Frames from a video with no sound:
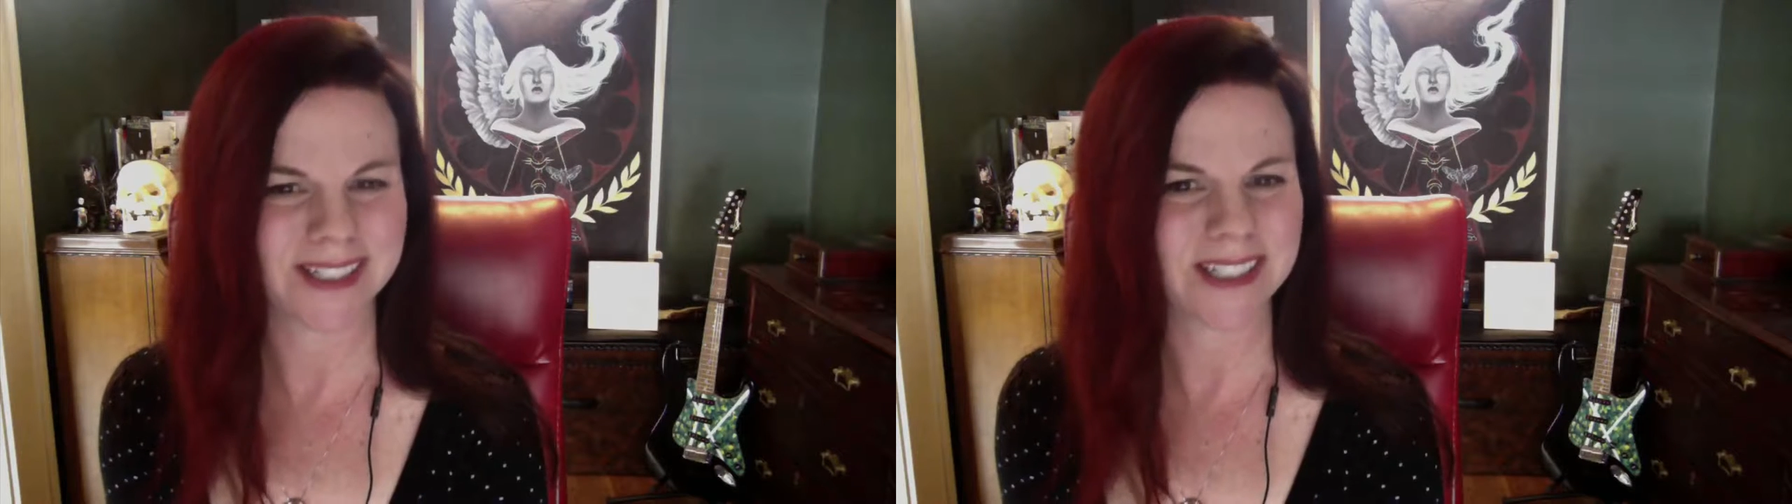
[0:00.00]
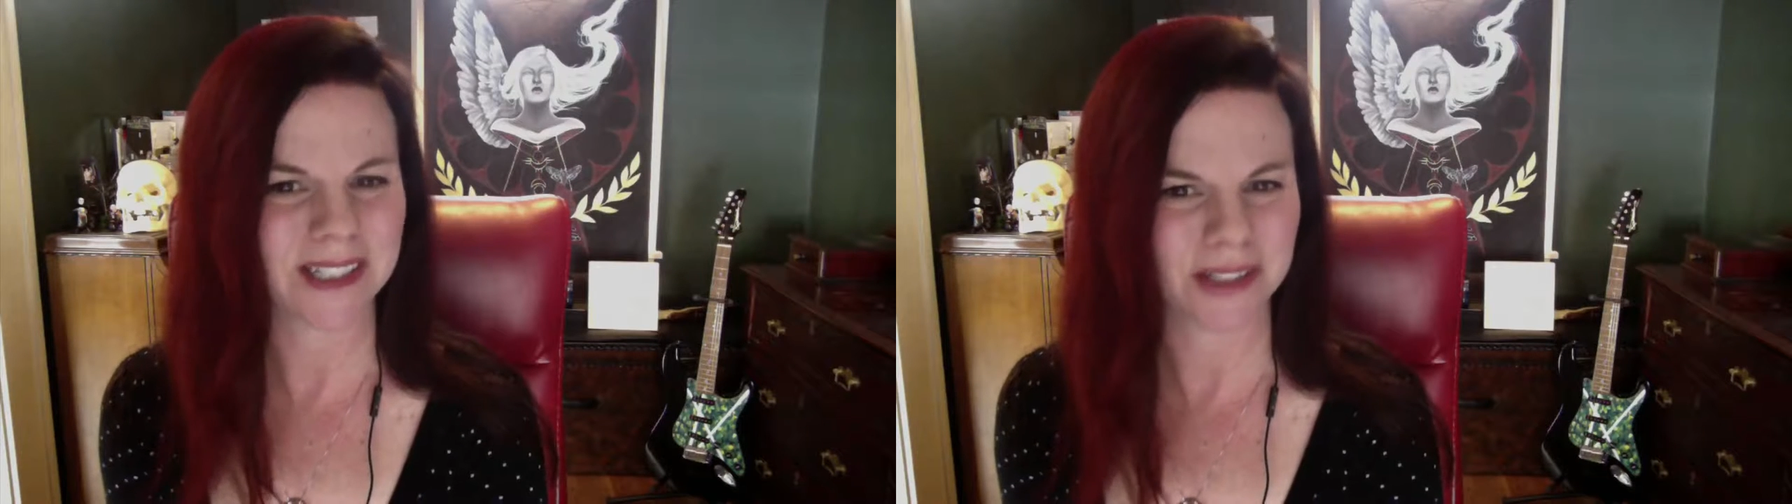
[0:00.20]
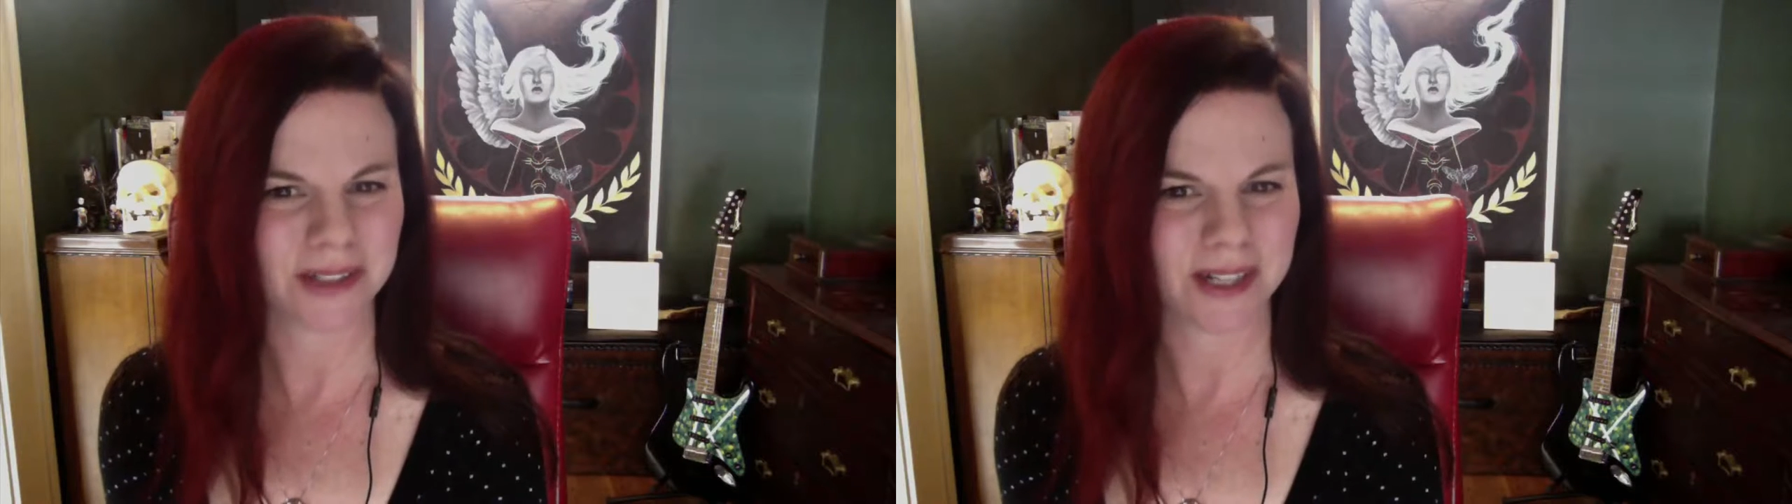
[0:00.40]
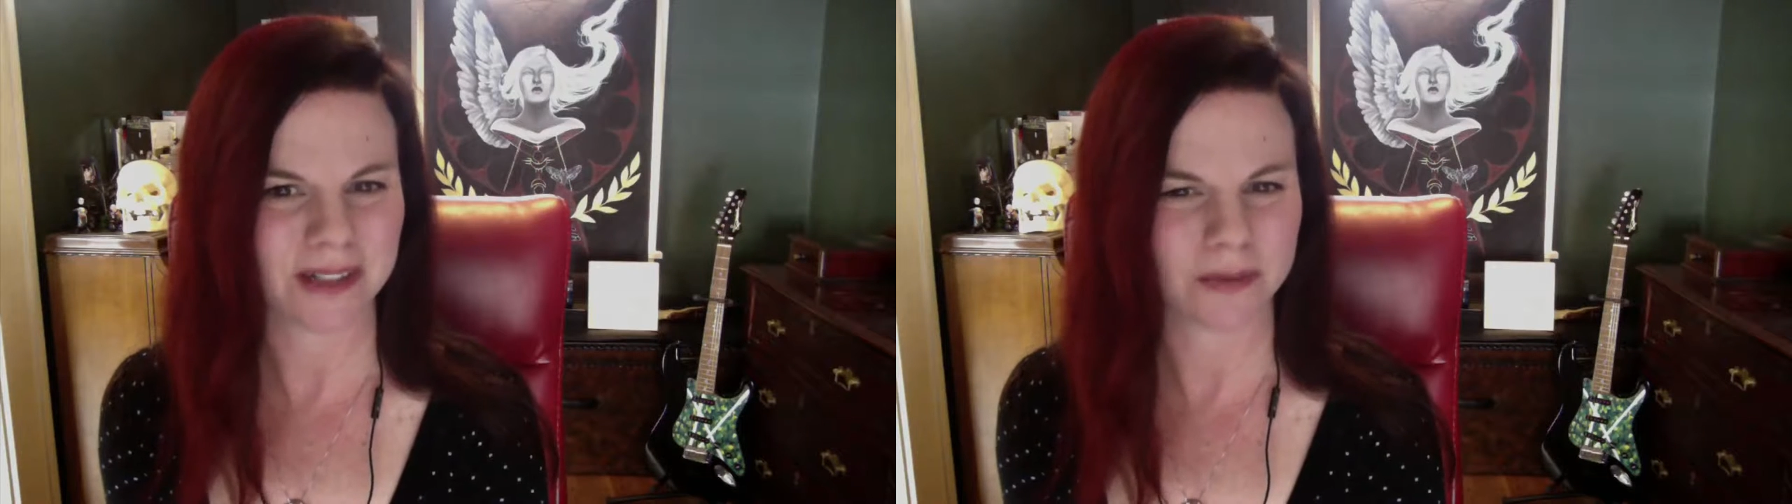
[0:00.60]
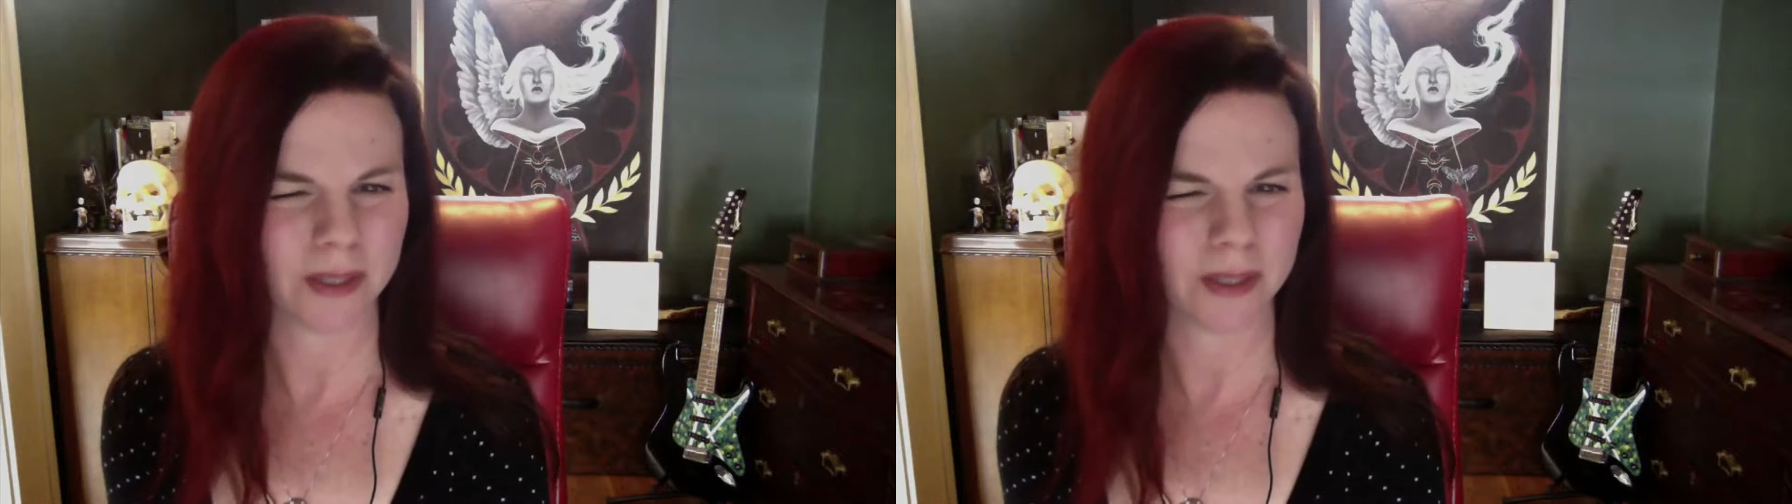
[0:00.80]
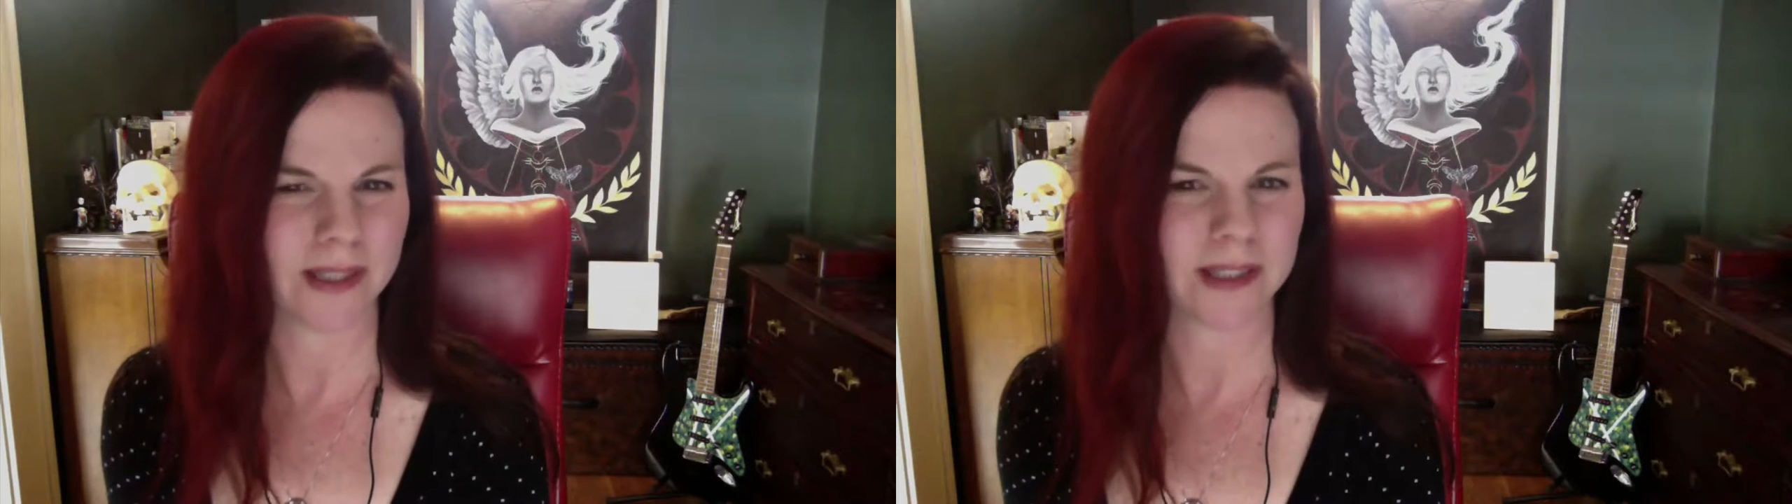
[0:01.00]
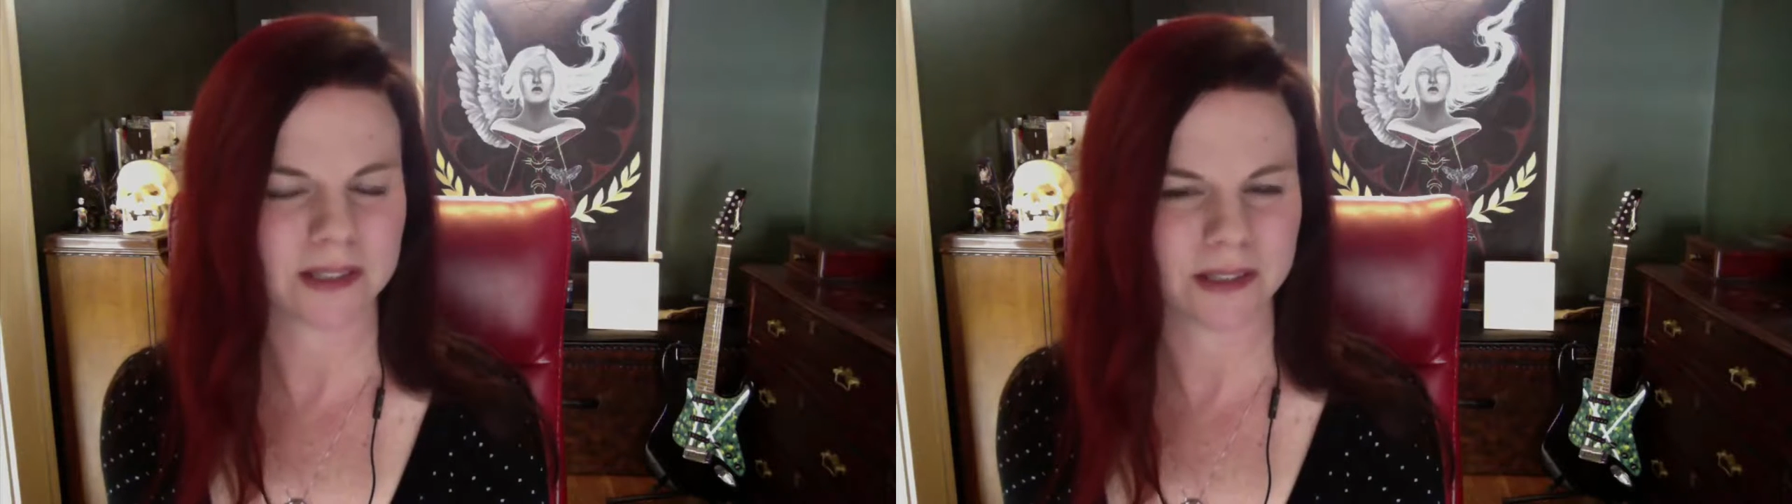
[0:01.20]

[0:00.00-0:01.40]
idea in your head of why,